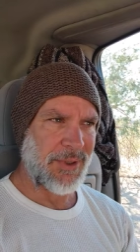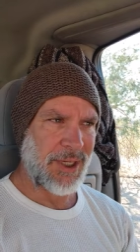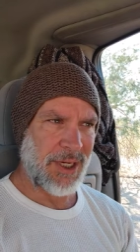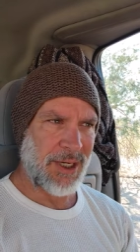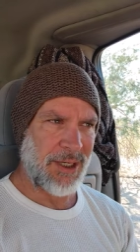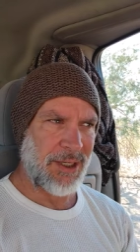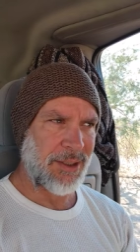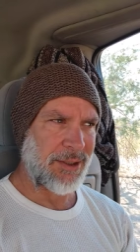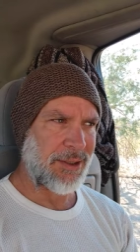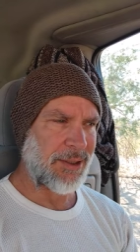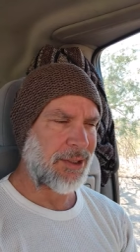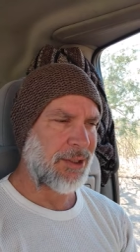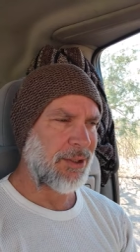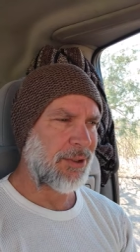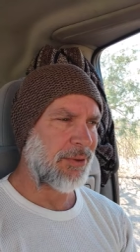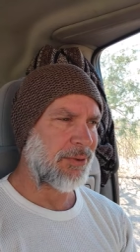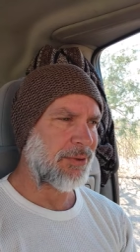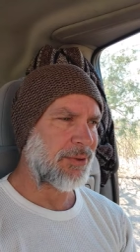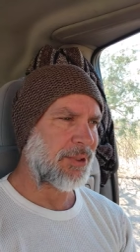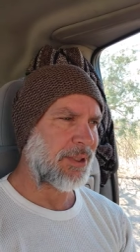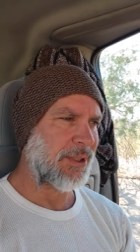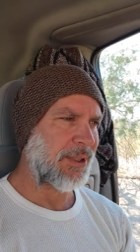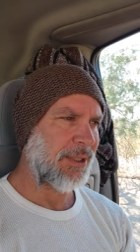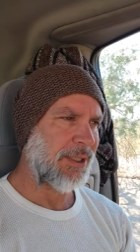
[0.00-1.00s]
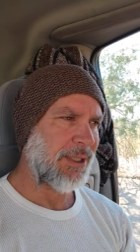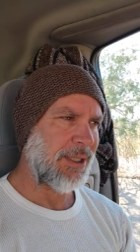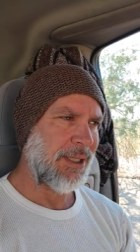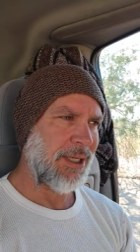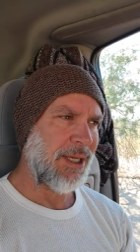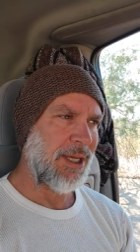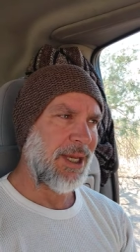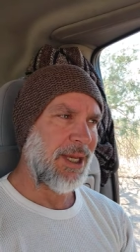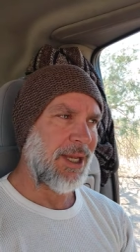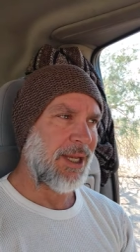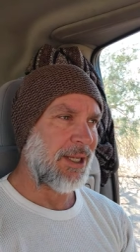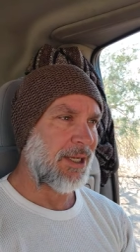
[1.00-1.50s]
kind of like the coast.
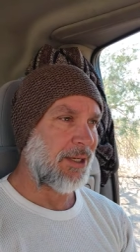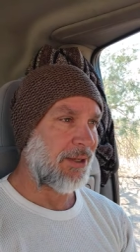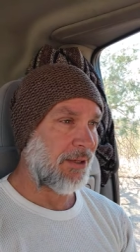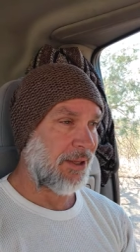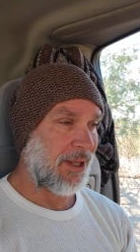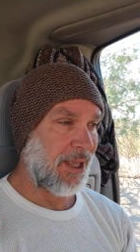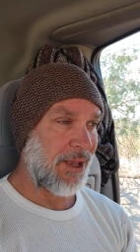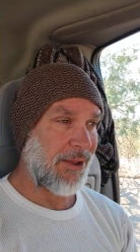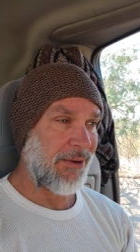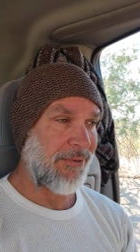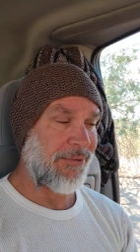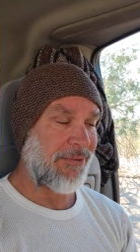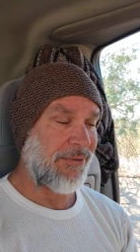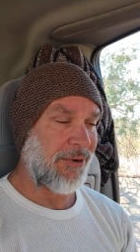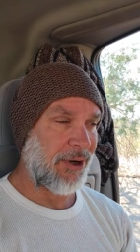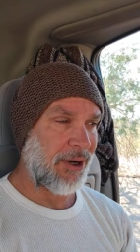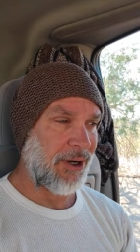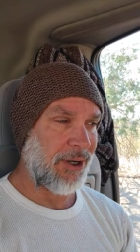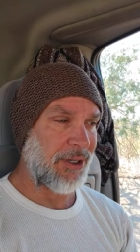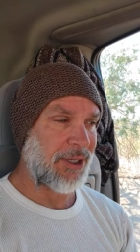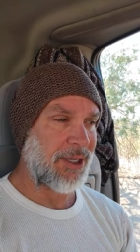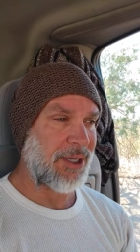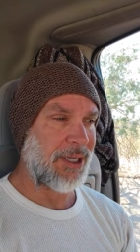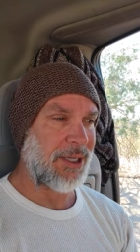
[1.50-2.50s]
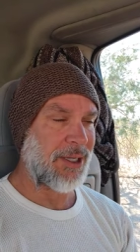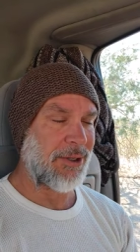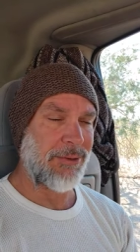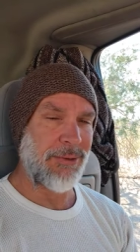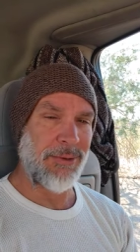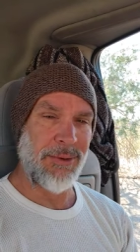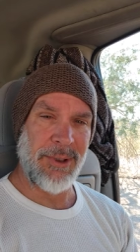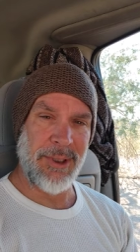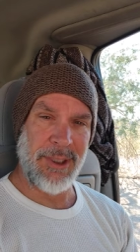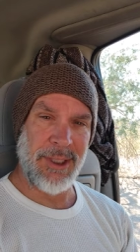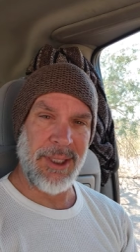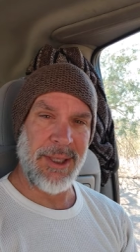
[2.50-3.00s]
And that fog can get
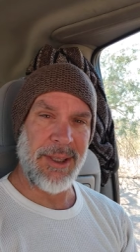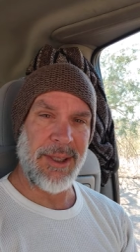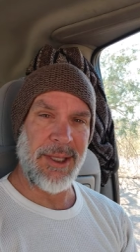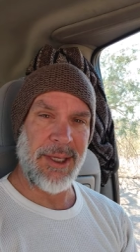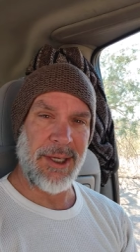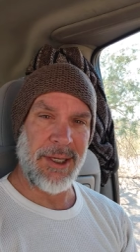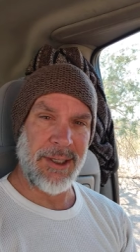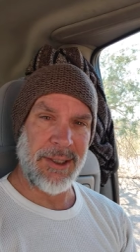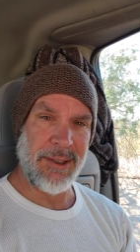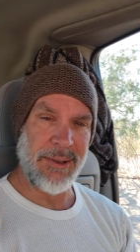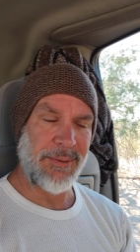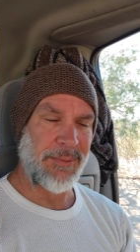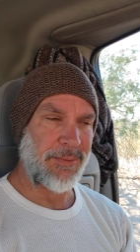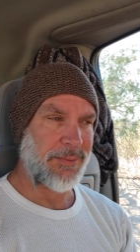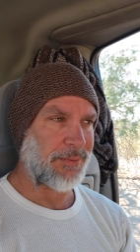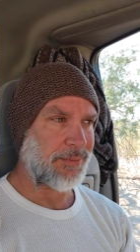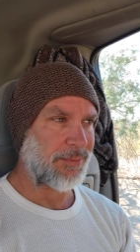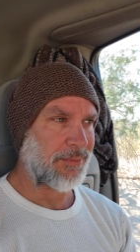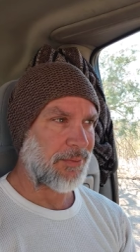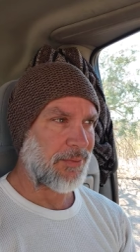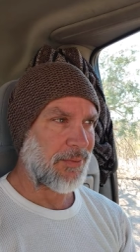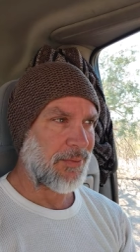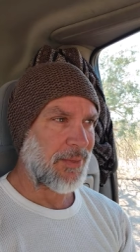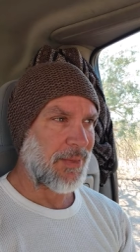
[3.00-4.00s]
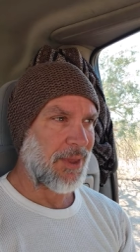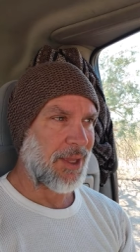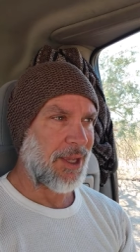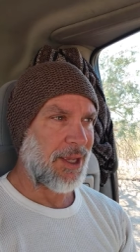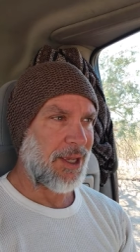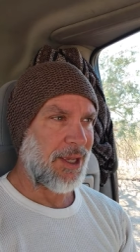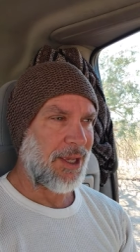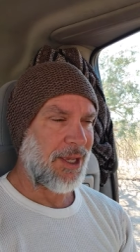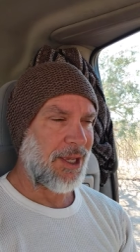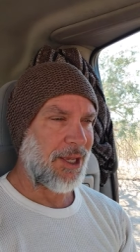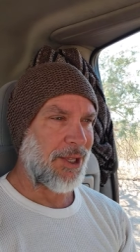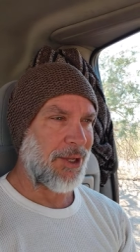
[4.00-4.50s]
really thick.
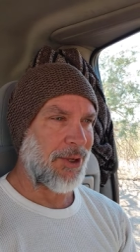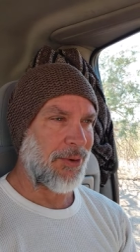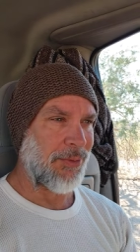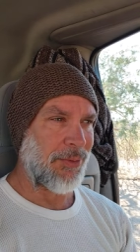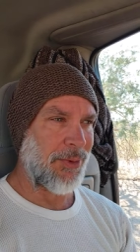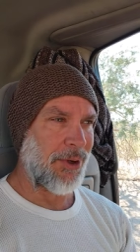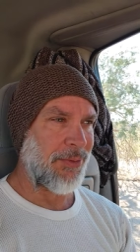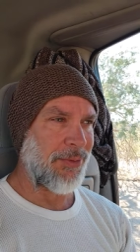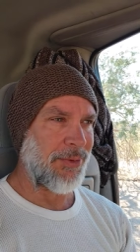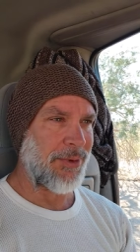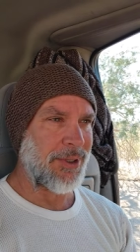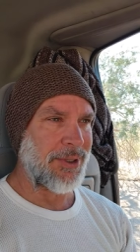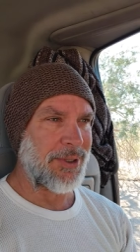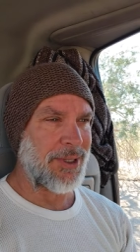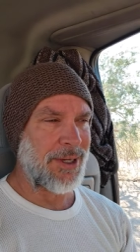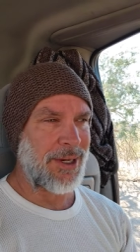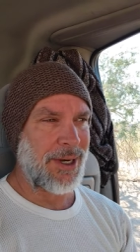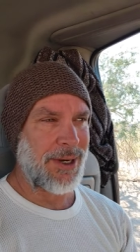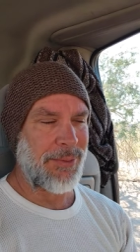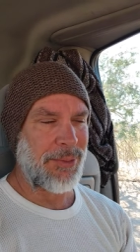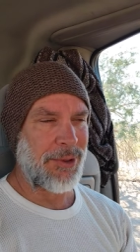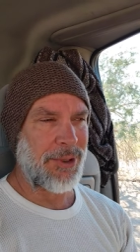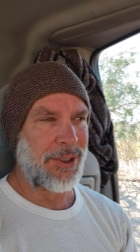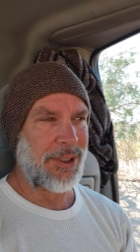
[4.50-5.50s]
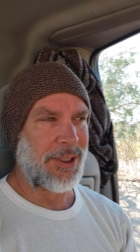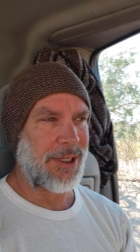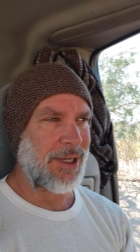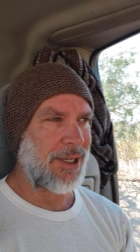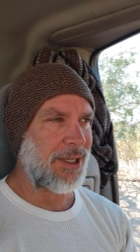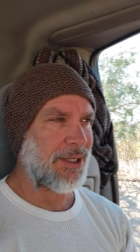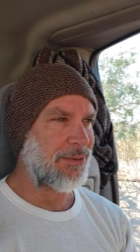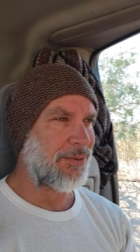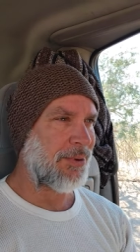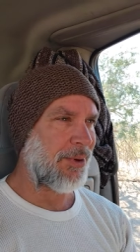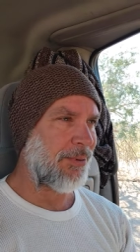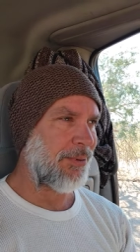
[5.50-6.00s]
And what the neighborhood
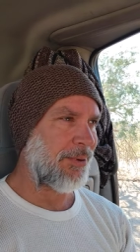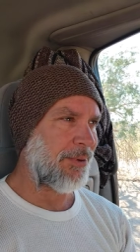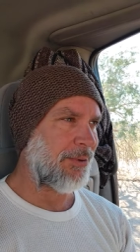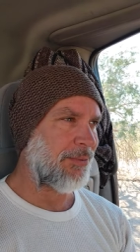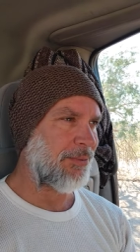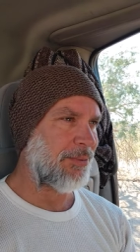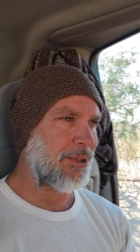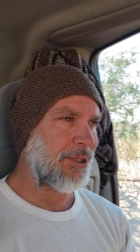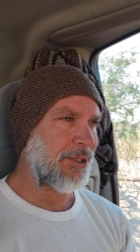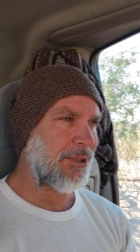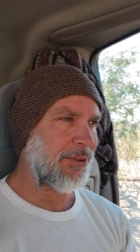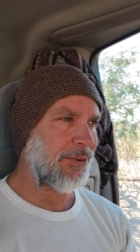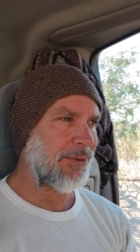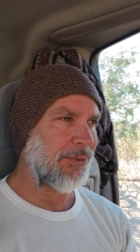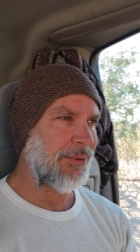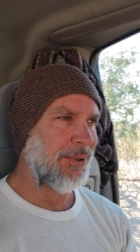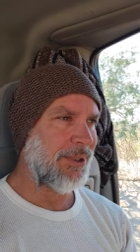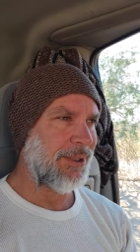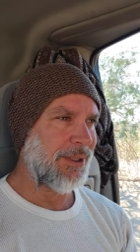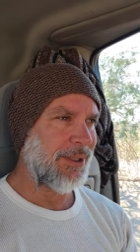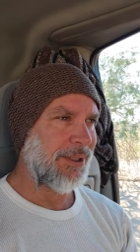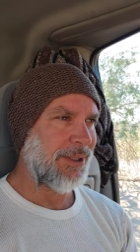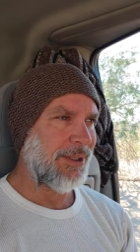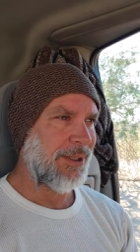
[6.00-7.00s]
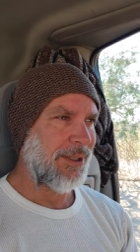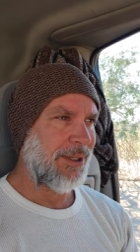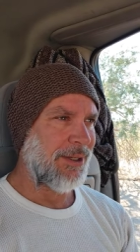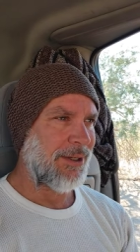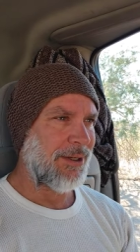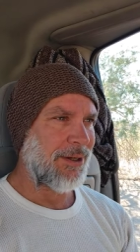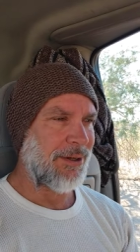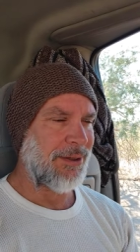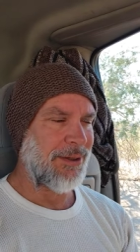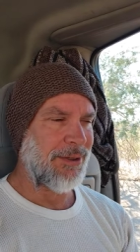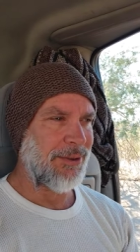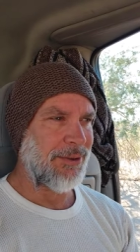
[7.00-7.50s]
kids, what we'd do
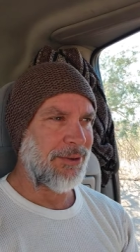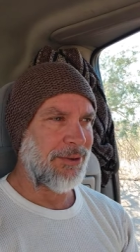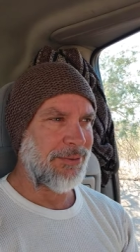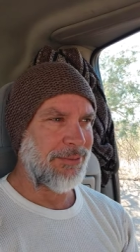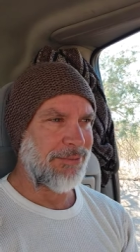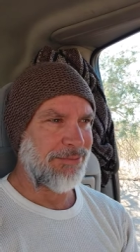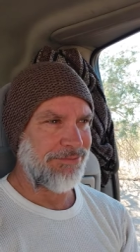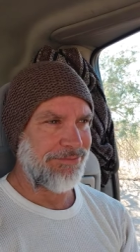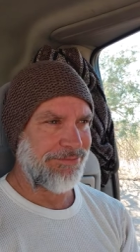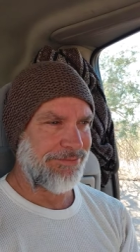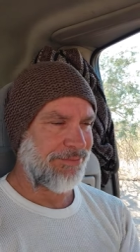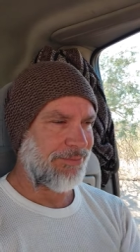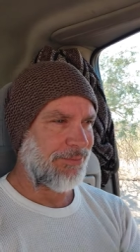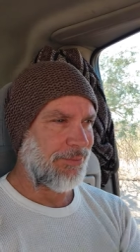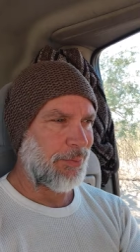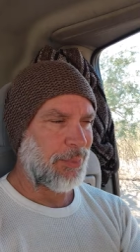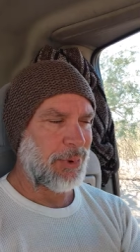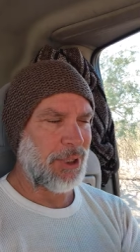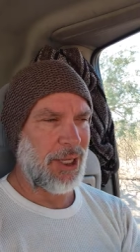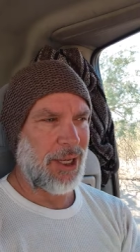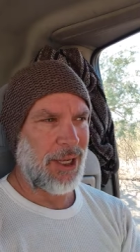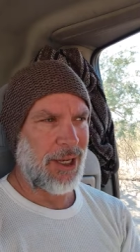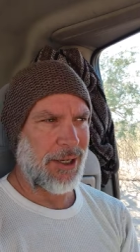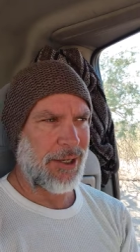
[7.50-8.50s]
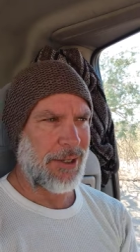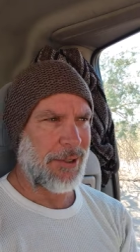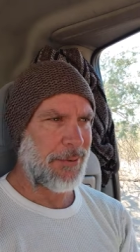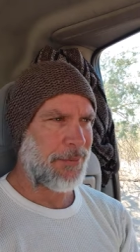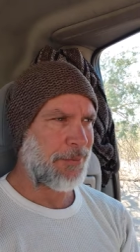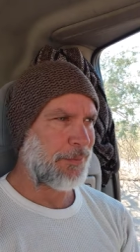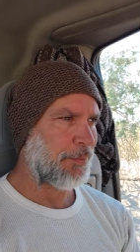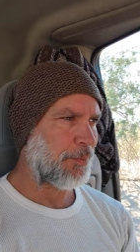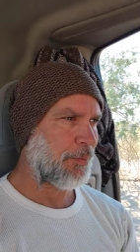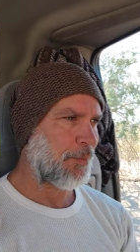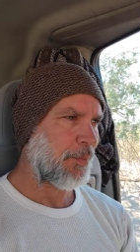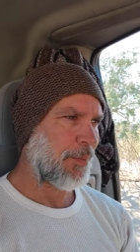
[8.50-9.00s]
in our little block
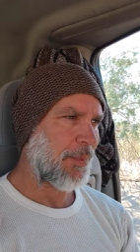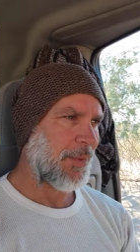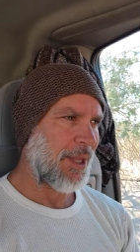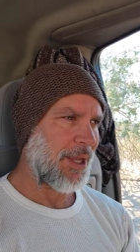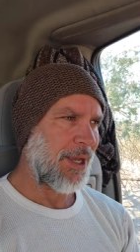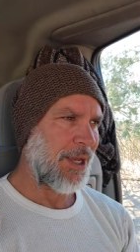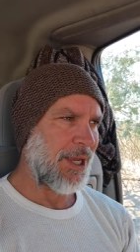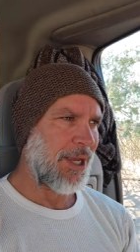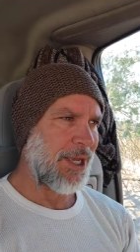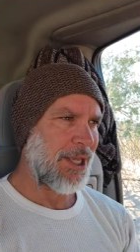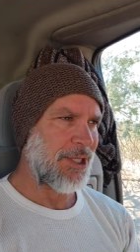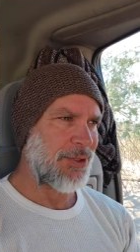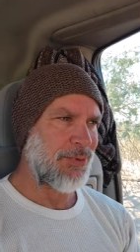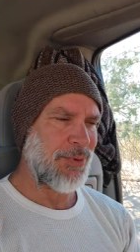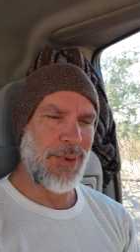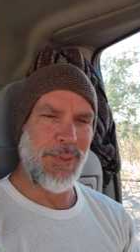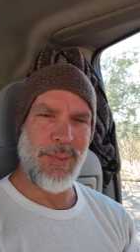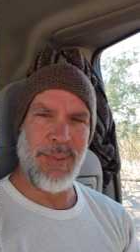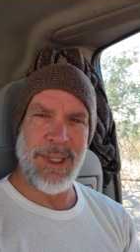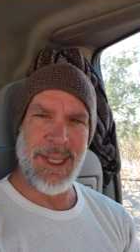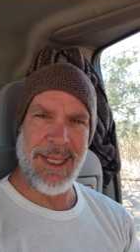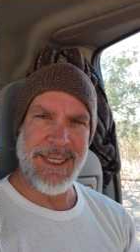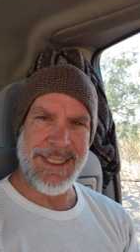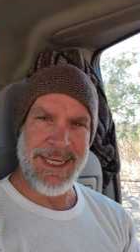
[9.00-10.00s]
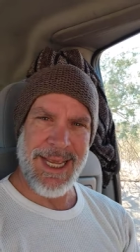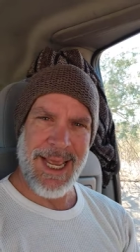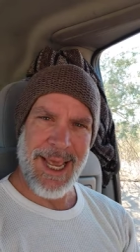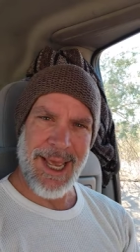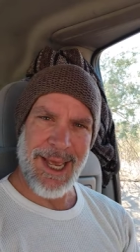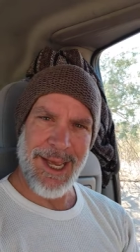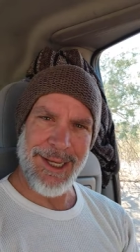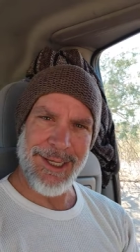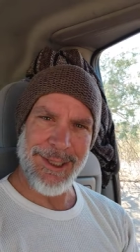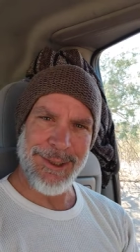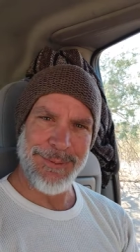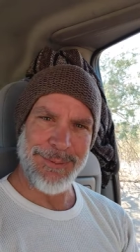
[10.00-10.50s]
is we'd play
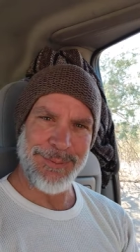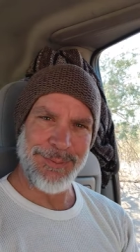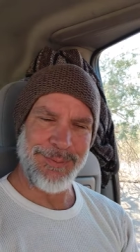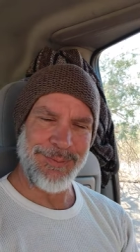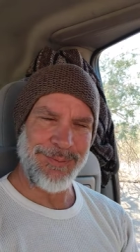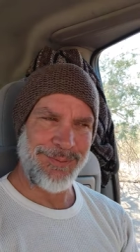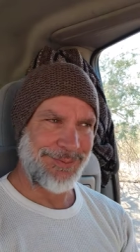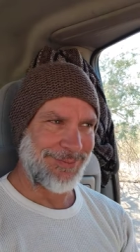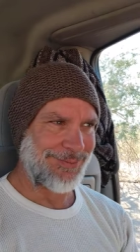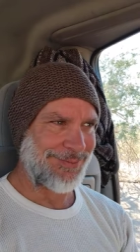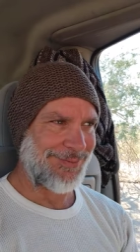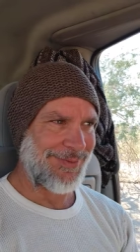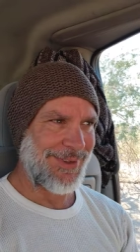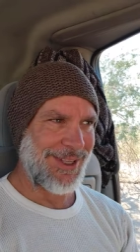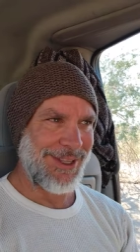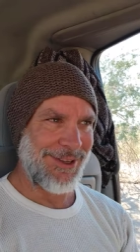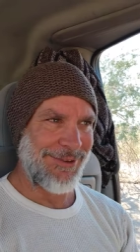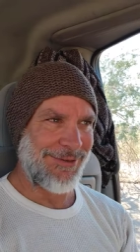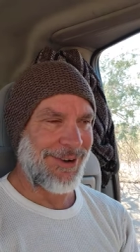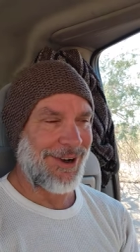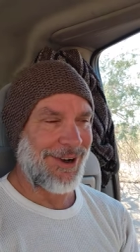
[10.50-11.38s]
tag in the